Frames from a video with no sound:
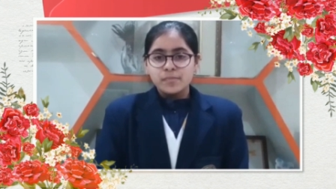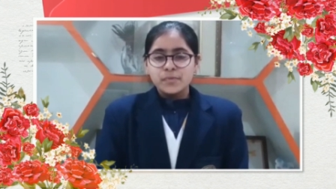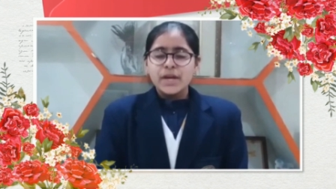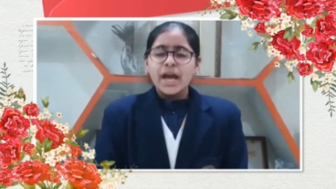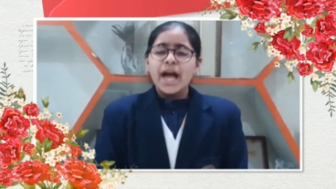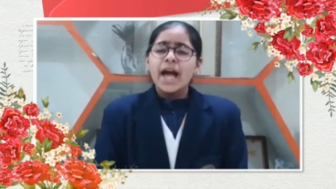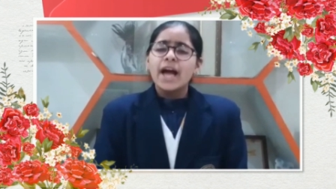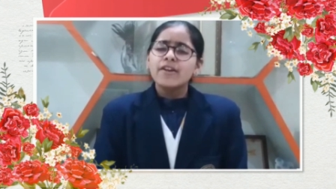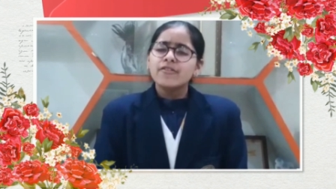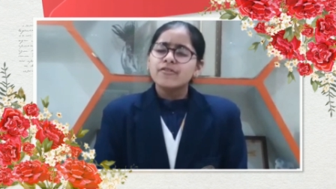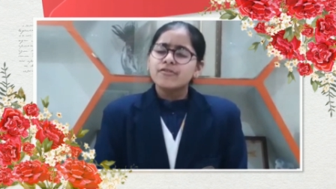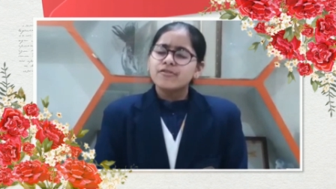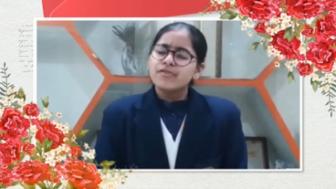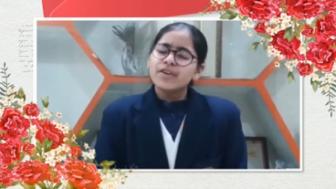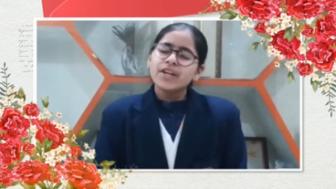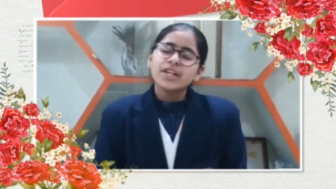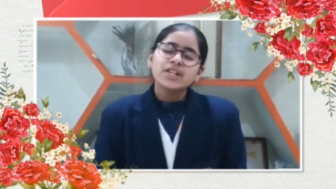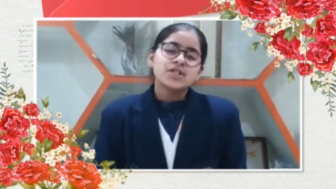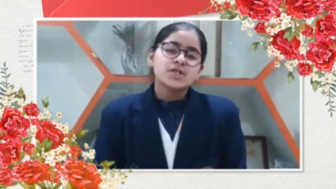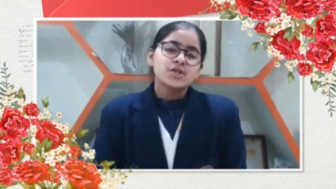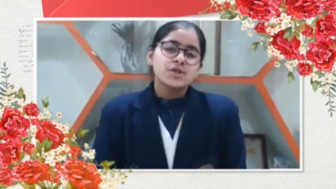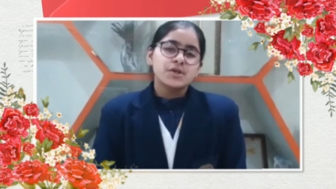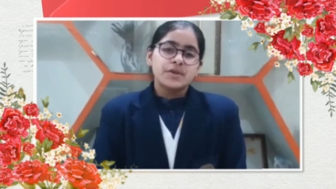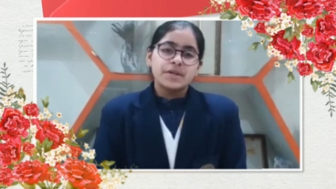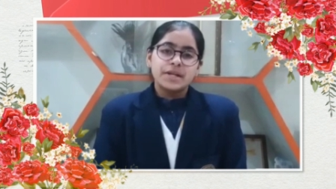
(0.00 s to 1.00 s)
and
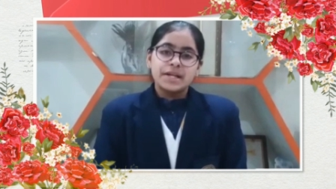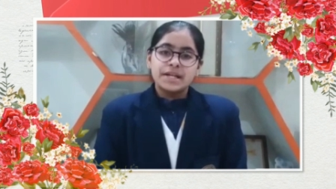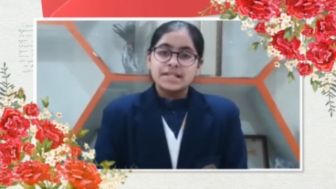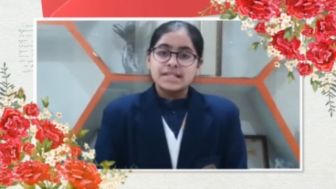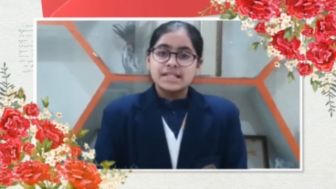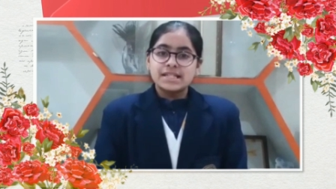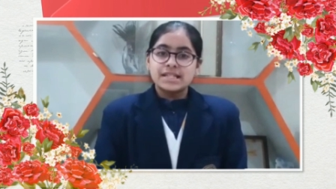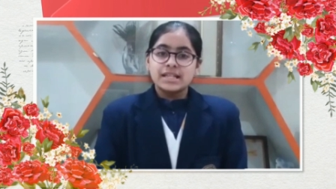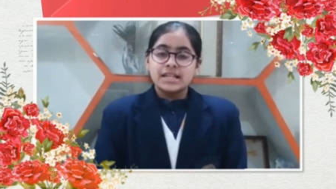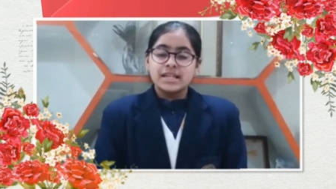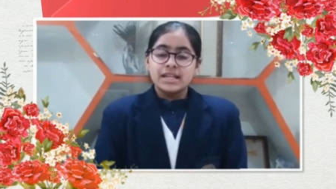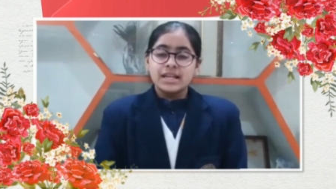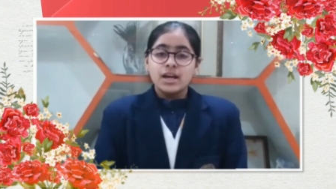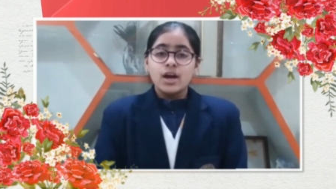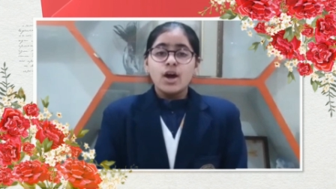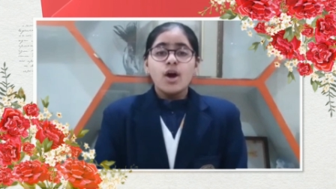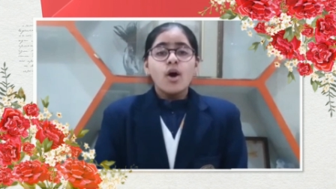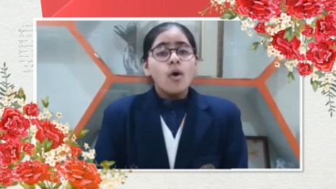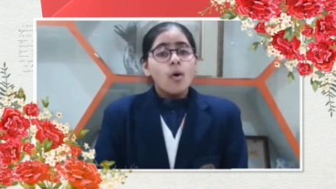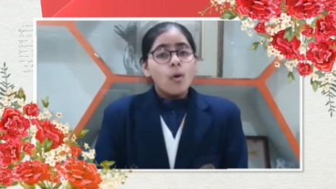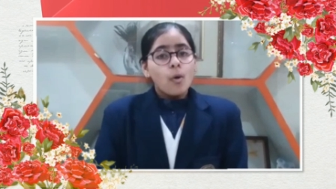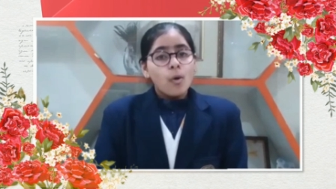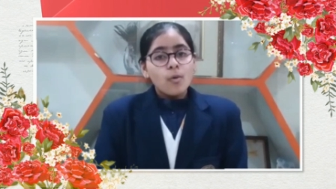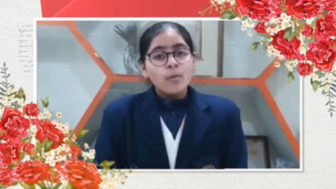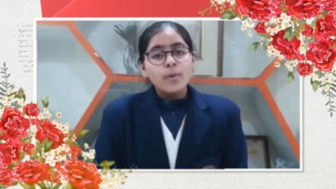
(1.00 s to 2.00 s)
victoriously
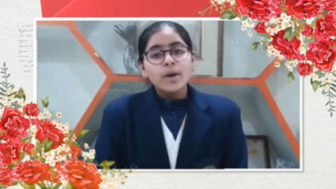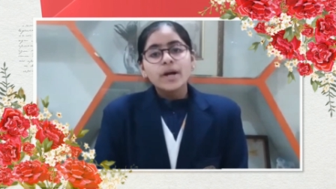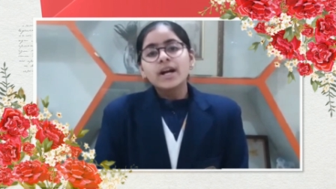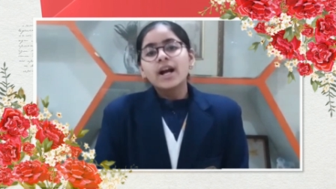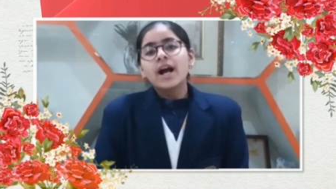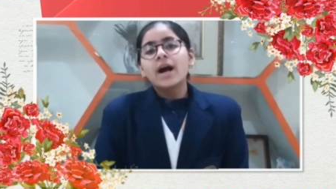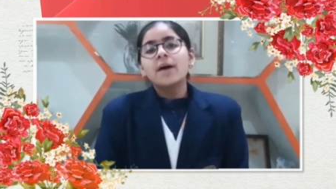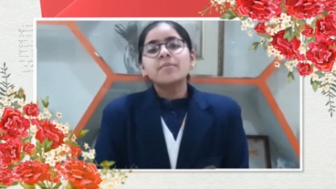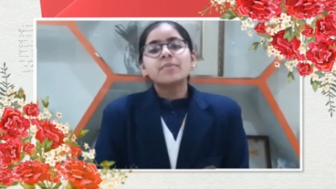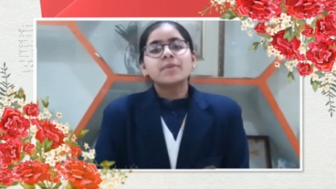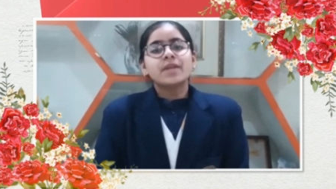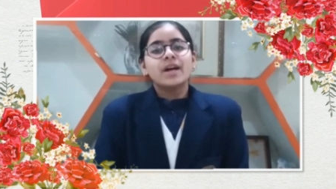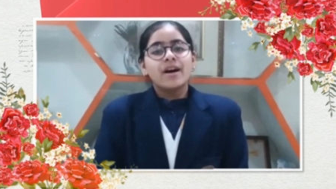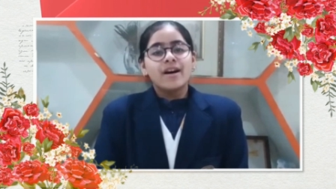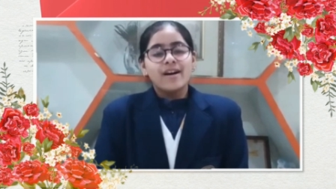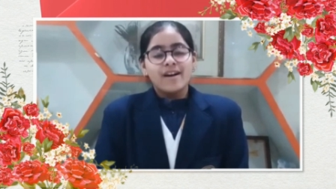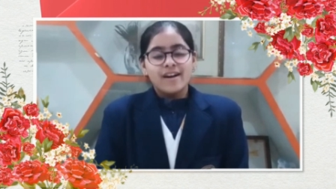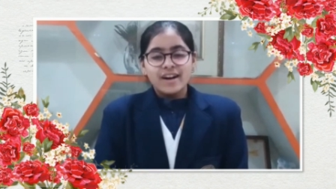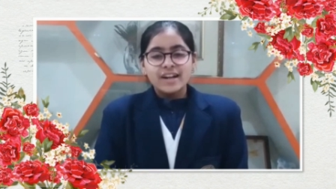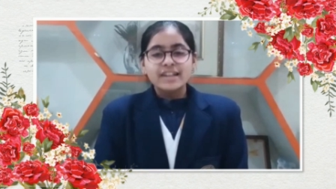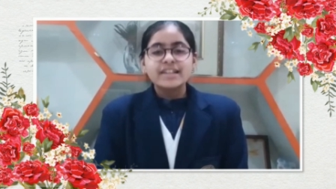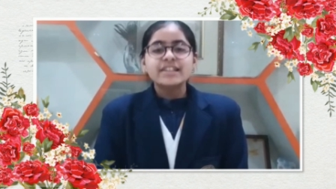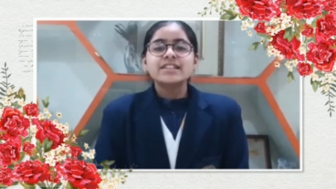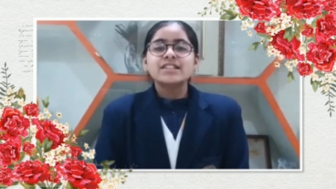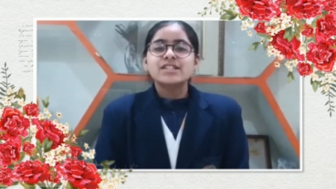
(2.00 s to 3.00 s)
overcome the
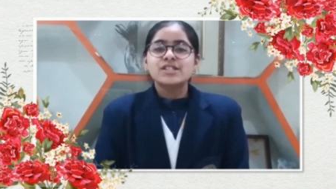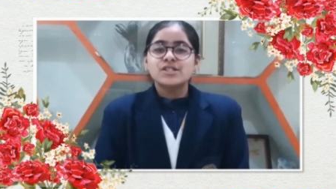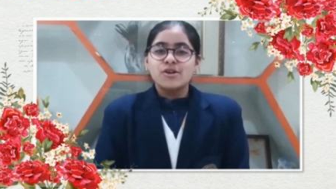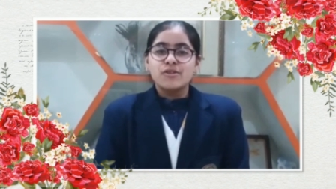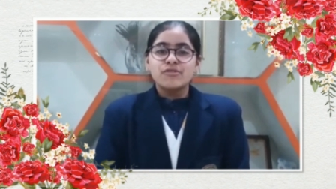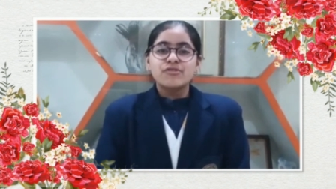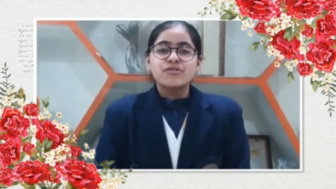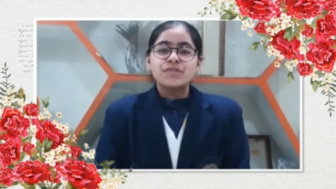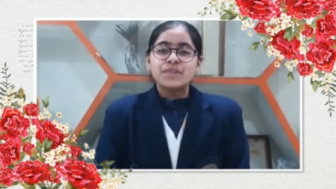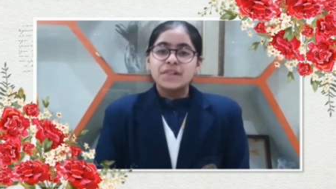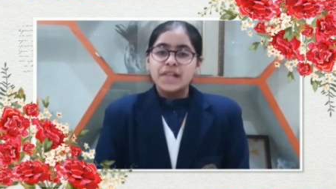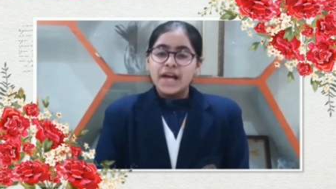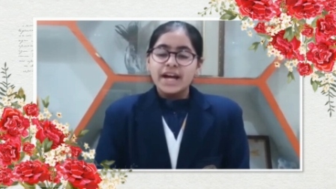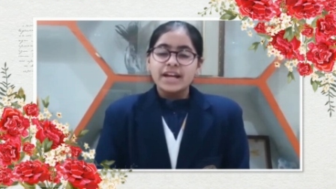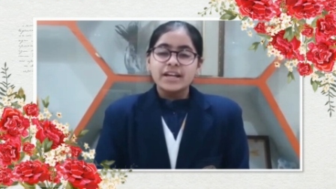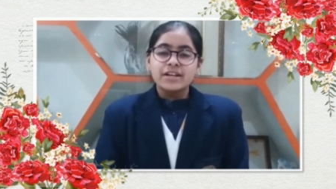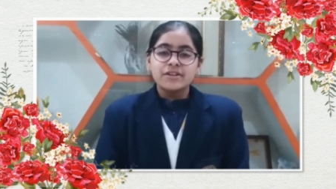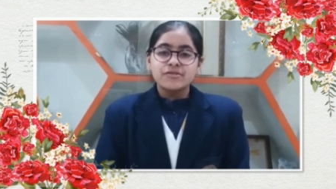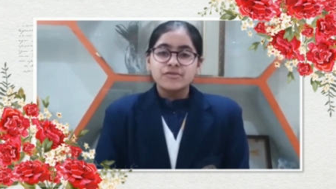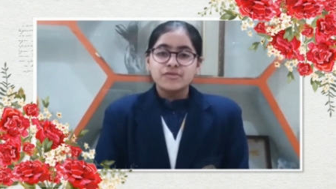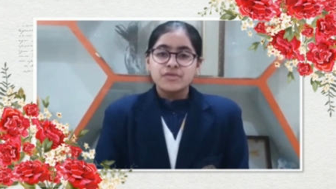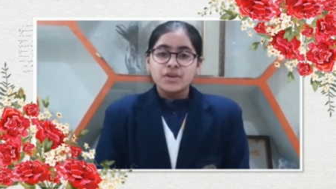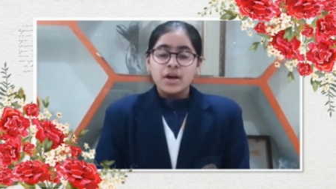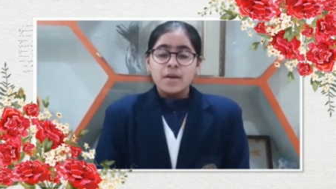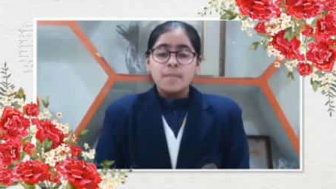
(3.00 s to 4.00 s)
hurdles of
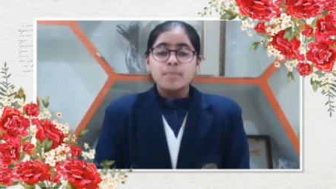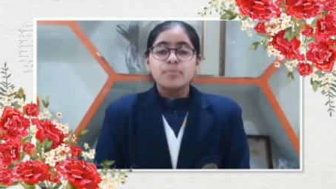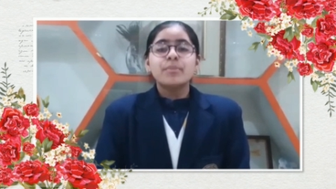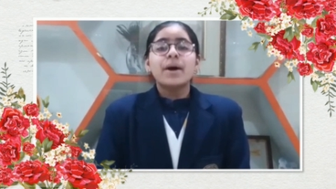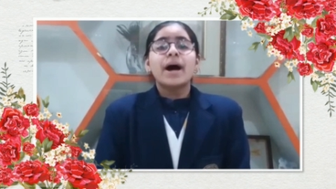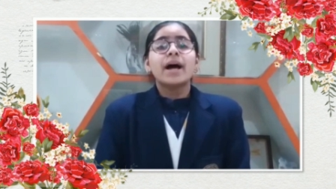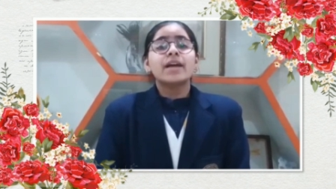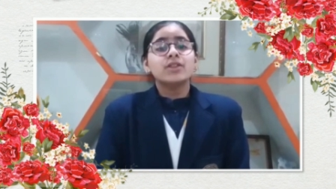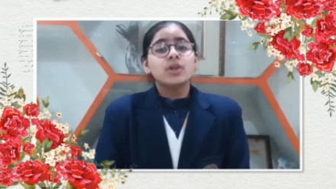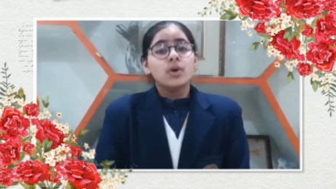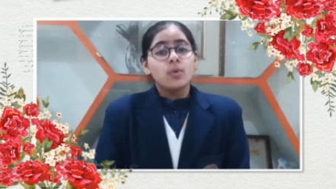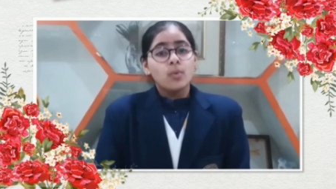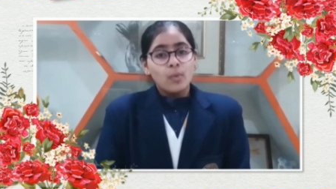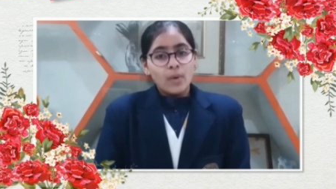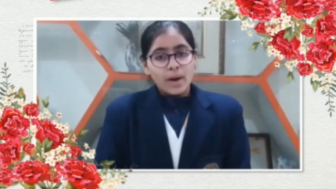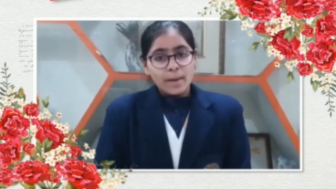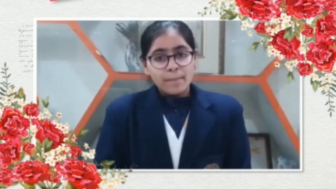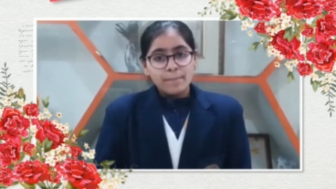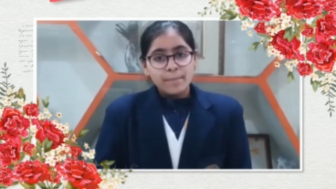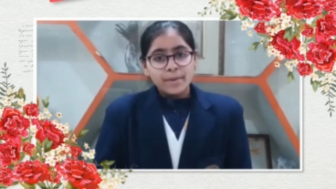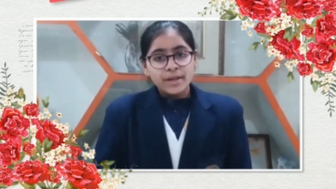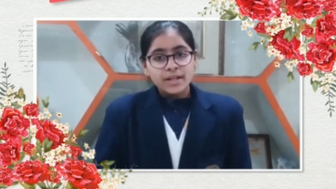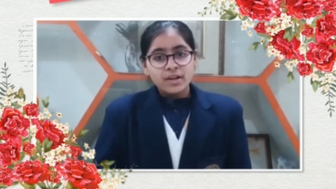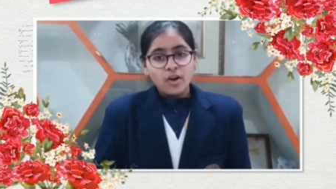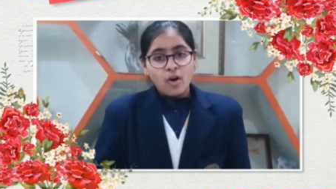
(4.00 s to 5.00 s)
life by the
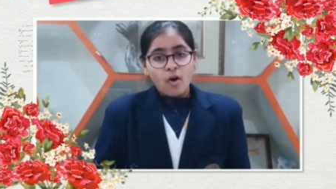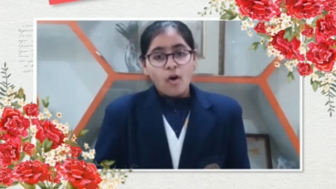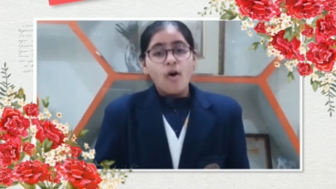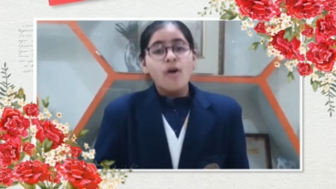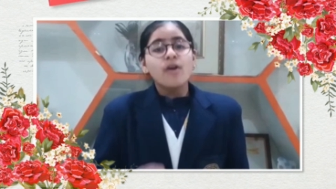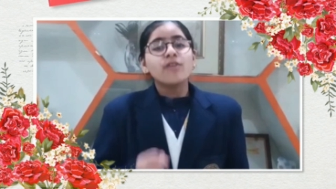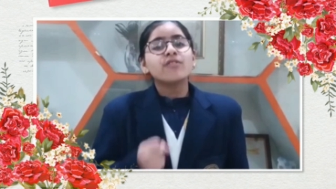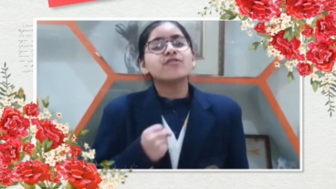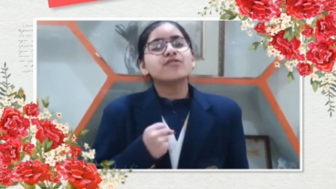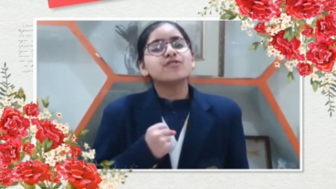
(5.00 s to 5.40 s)
weapon of